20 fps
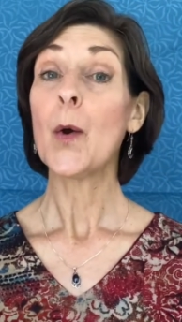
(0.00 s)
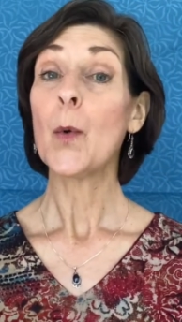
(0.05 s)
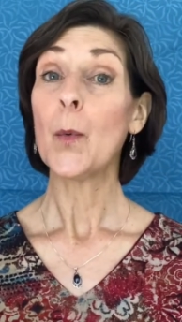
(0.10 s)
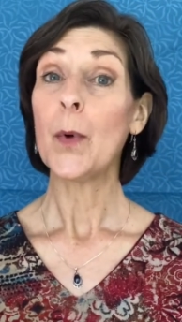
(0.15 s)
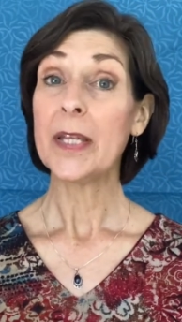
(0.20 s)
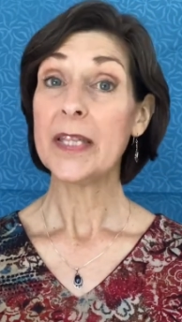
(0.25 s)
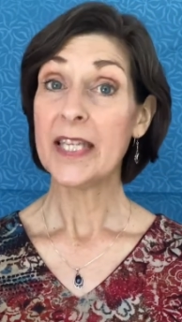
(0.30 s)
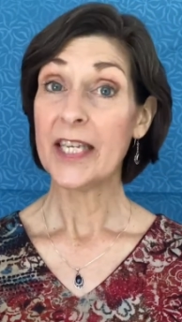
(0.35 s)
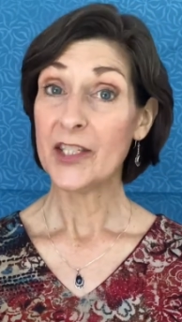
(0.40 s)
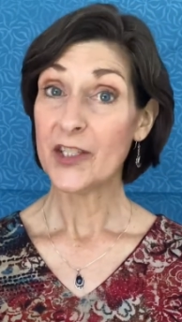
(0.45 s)

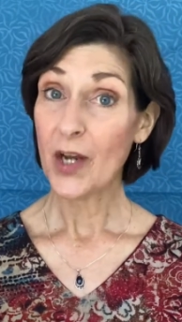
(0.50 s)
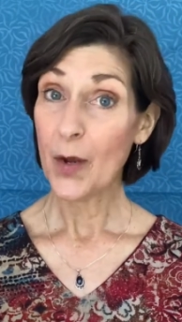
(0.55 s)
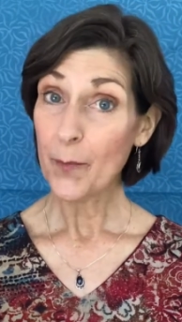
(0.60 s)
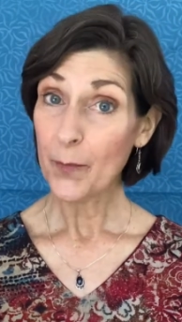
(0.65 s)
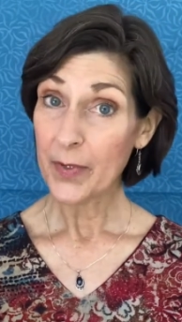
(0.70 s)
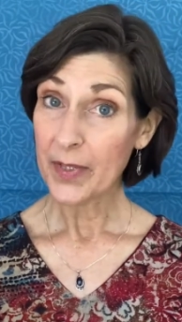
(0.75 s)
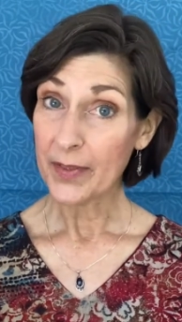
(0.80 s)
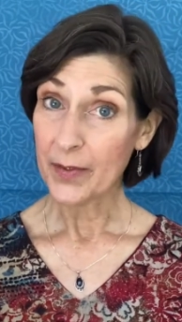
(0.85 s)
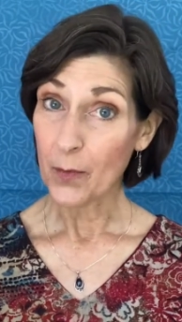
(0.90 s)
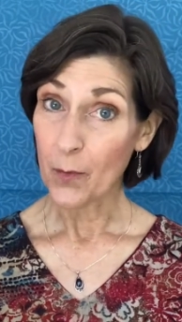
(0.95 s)
When they
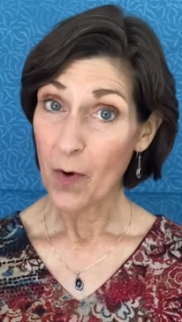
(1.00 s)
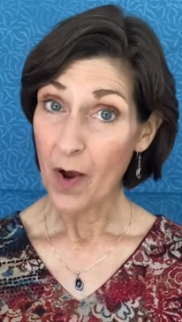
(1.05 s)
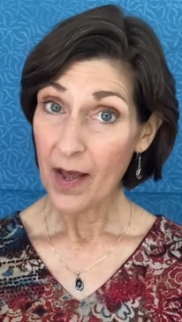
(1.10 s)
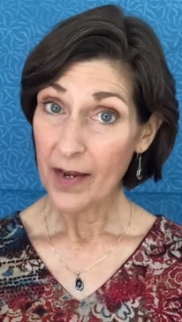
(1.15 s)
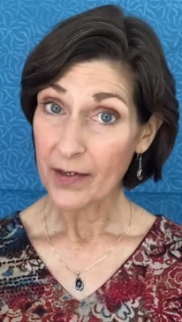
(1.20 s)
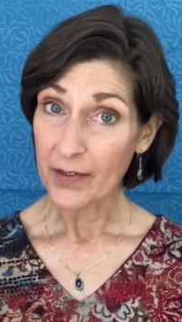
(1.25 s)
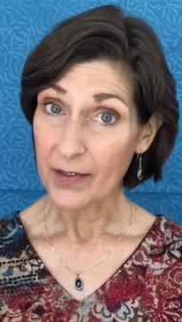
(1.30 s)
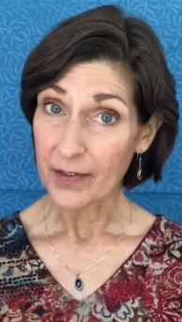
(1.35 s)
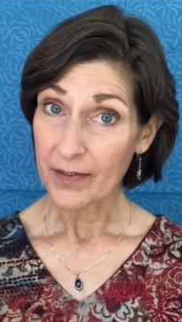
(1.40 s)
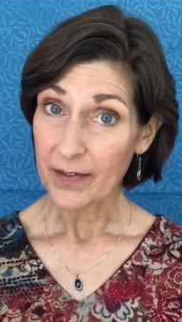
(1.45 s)
jump in the
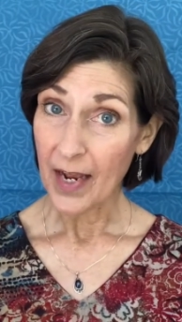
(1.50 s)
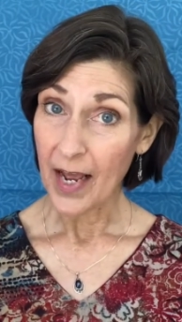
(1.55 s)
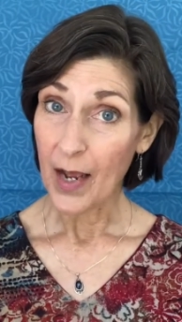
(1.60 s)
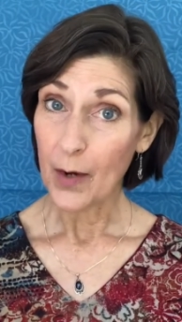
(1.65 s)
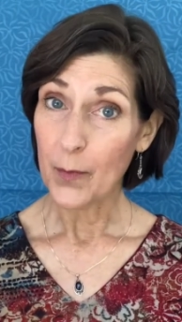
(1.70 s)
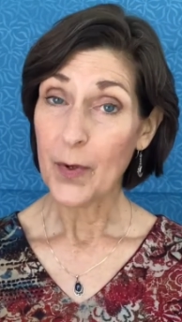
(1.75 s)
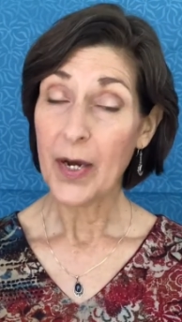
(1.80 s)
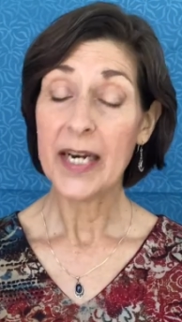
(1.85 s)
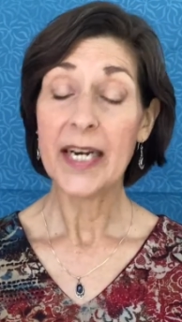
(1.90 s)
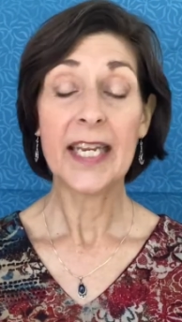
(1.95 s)
water, I
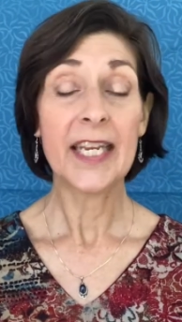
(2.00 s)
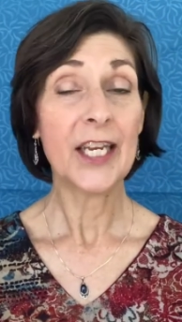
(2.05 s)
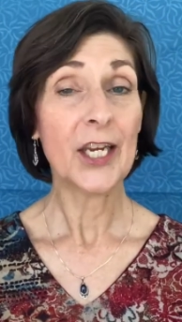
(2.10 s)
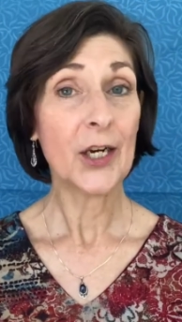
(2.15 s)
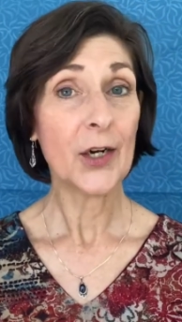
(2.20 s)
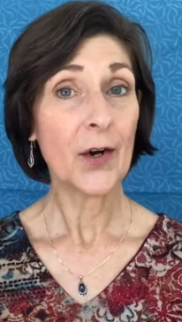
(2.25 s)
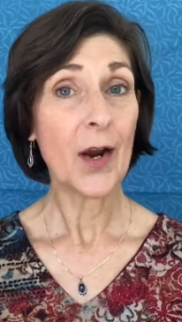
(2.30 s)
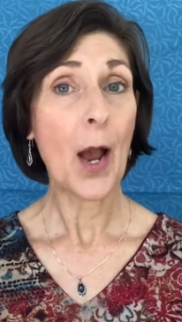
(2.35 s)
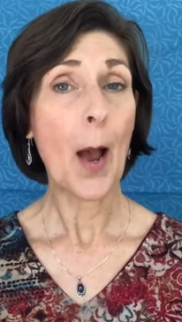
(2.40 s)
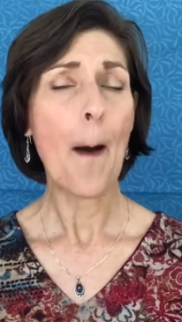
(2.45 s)
want to
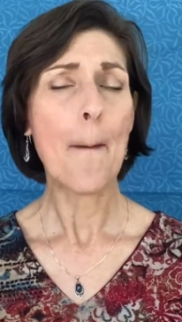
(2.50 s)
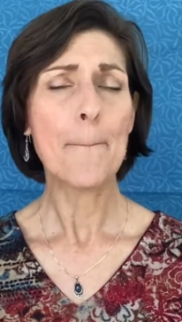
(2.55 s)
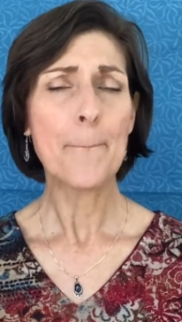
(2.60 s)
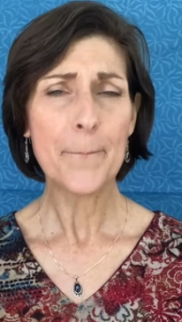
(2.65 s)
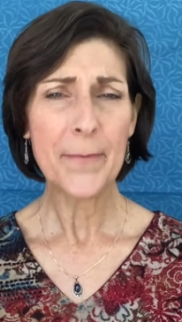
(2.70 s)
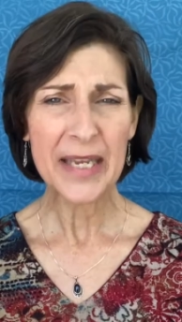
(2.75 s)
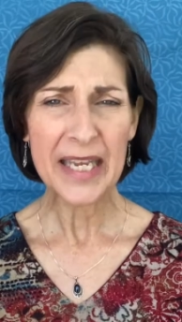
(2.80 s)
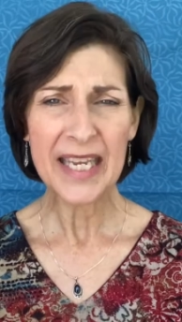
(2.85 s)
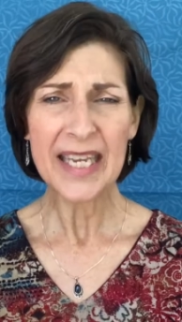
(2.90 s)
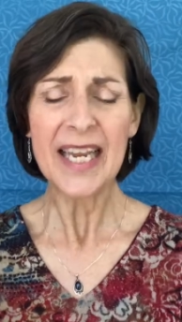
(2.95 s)
hear a
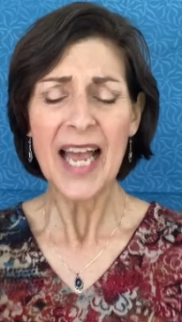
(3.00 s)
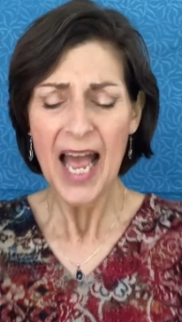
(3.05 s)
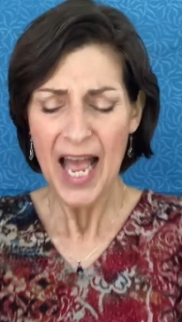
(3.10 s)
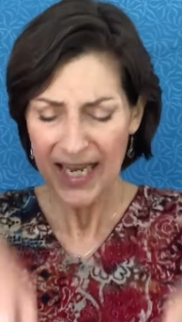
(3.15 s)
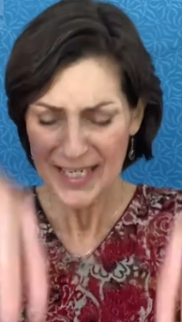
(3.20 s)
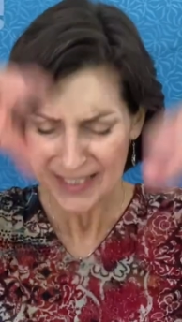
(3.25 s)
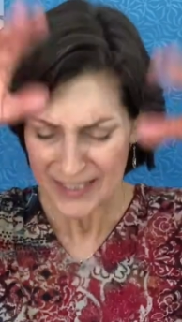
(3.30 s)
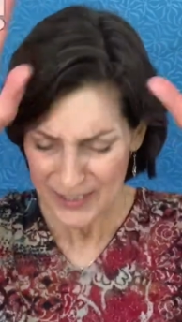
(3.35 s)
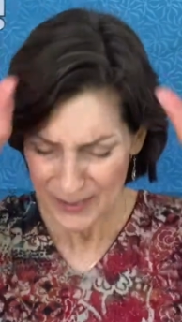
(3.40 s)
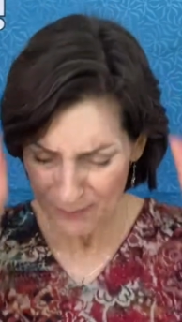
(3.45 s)
big
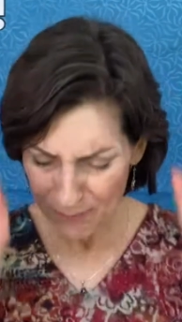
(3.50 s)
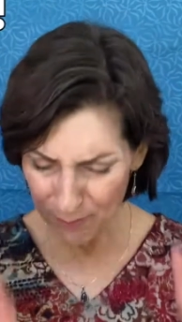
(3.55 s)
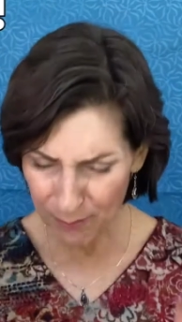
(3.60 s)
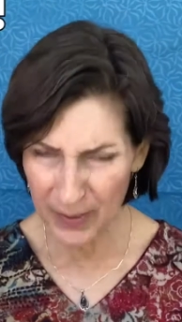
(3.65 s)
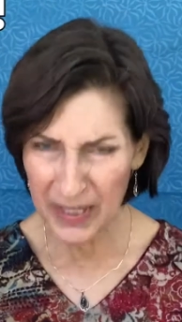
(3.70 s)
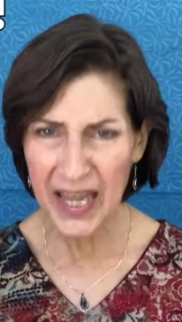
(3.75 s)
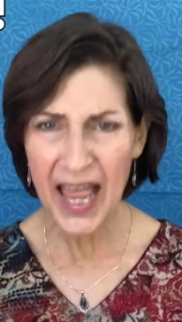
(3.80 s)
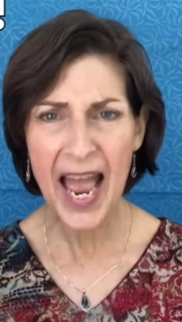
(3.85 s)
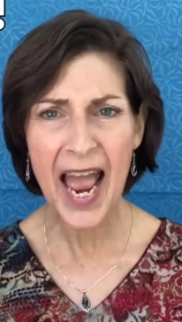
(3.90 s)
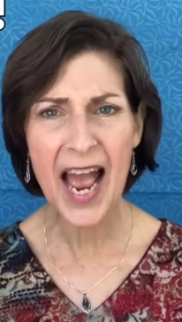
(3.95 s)

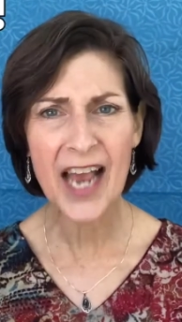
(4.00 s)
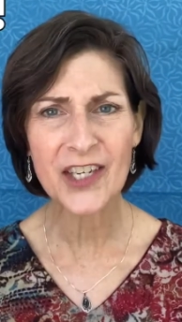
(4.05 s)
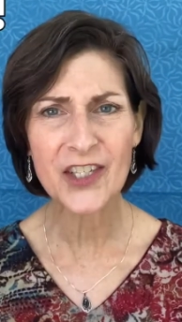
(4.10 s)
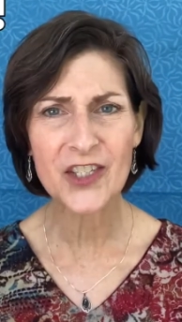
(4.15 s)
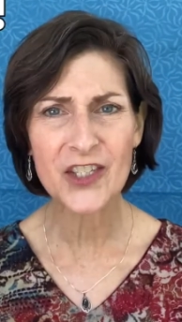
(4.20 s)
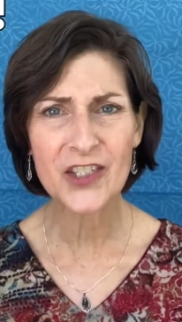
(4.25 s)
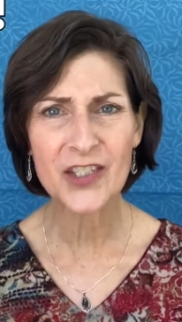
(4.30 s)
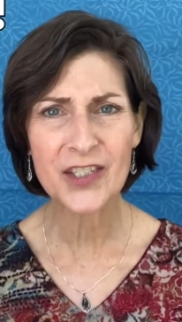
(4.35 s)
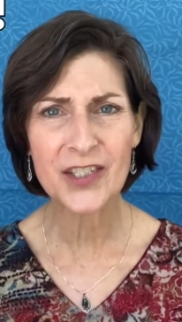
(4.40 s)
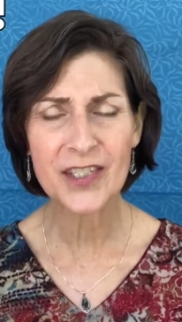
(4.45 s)

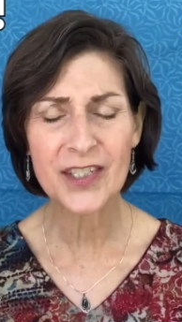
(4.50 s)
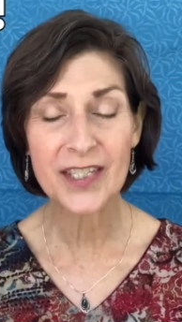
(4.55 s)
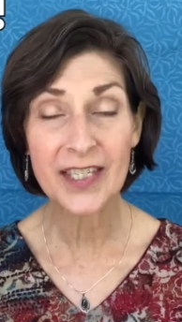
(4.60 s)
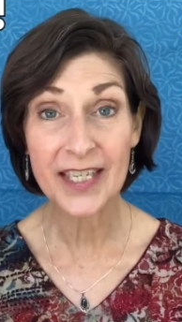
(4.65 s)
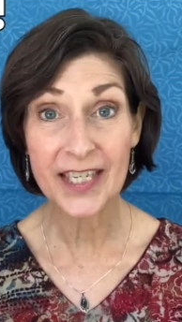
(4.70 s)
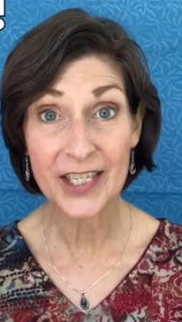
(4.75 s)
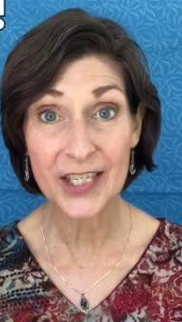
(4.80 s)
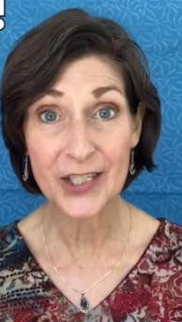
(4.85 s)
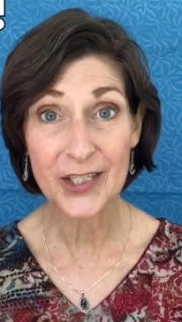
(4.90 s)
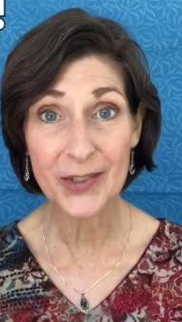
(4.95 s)
splash.
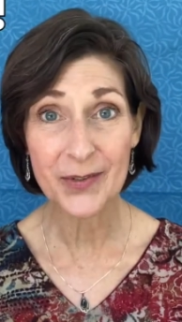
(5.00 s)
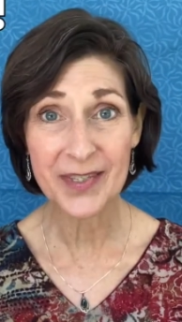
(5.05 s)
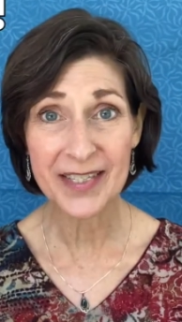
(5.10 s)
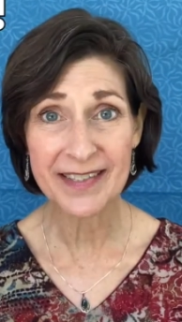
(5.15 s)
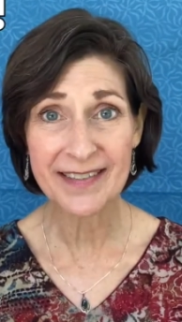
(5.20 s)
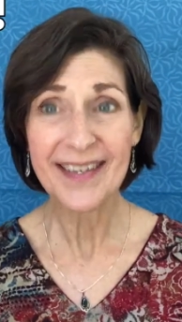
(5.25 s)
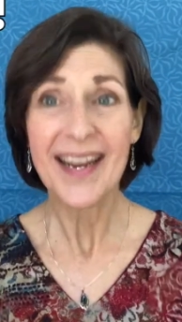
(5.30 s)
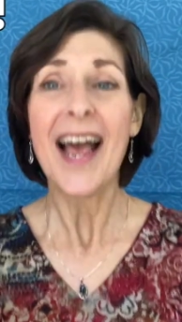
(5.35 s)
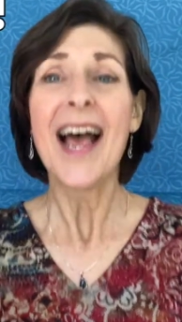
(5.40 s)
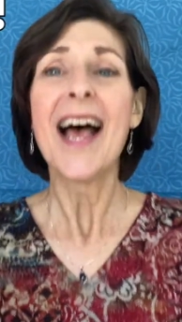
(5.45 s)
Can you do it?